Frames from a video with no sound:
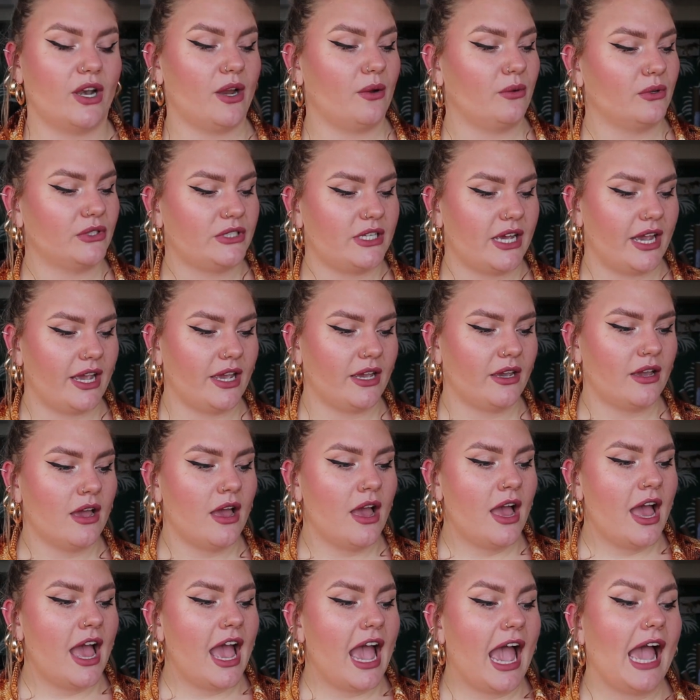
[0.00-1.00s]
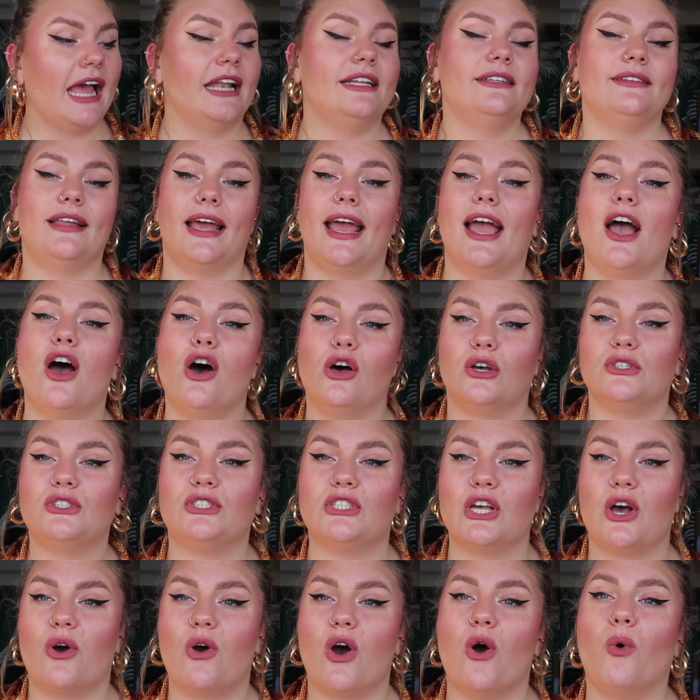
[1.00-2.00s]
And I was like, and that
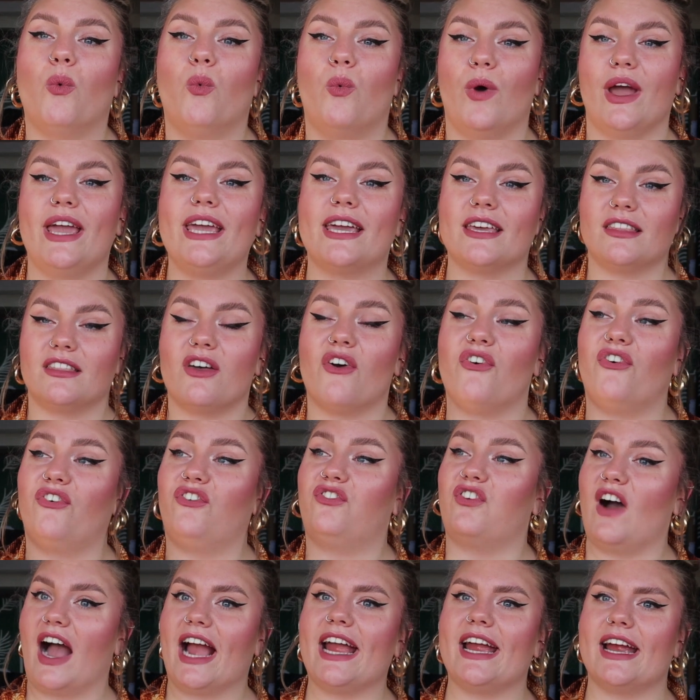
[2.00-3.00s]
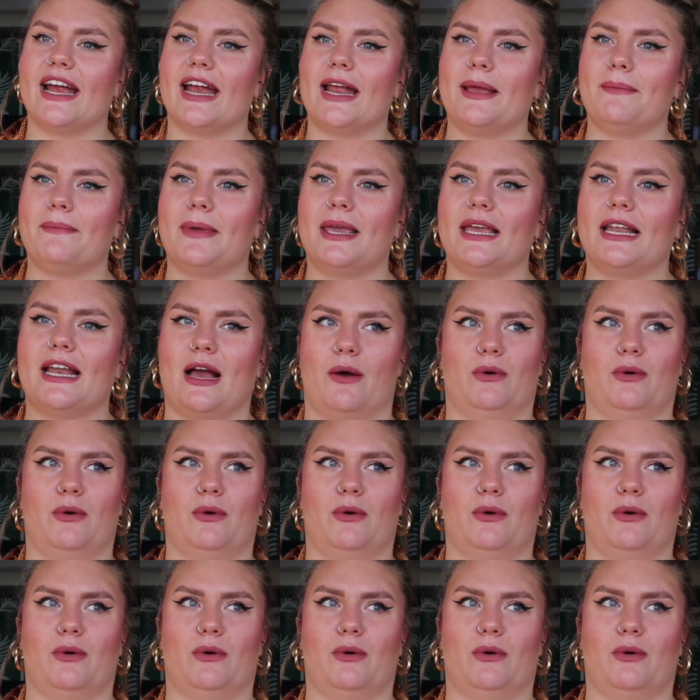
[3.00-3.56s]
also awakened a fire in me.